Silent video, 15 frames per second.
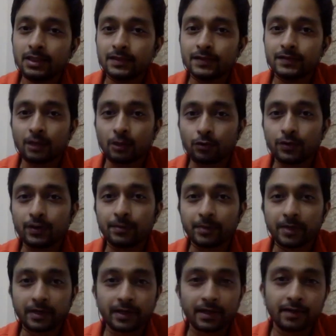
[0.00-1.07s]
just how to
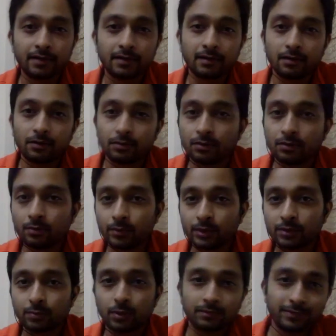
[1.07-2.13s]
interpret data, how to know
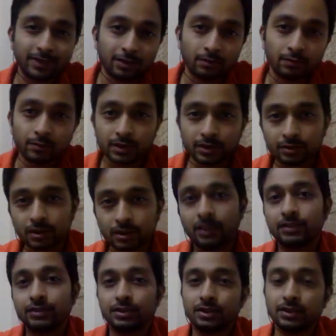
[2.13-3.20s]
which one, which
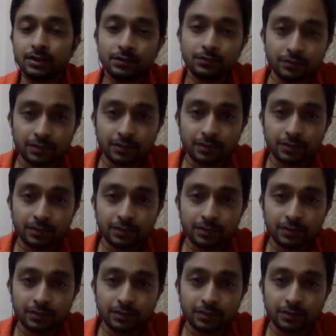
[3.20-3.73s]
condition you're using, which